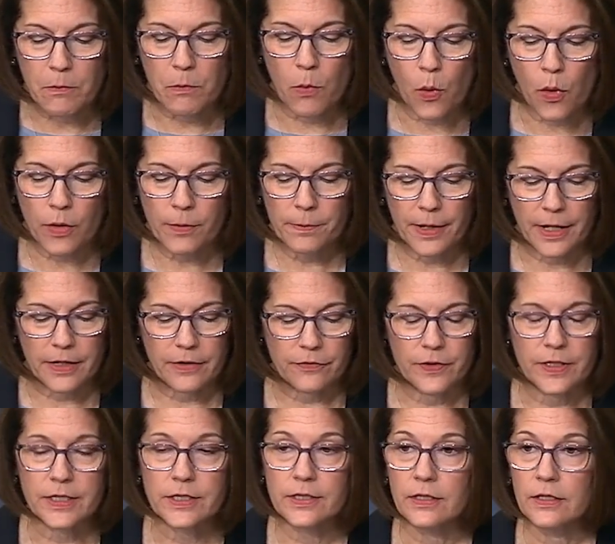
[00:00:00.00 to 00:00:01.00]
more
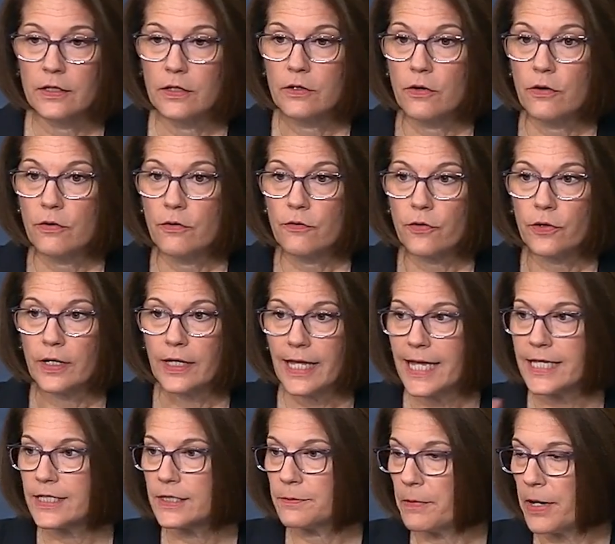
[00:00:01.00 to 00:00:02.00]
benefits for
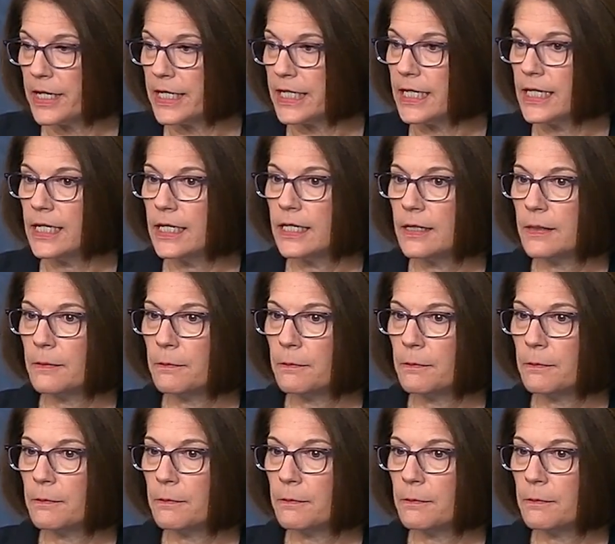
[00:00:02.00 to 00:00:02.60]
less money,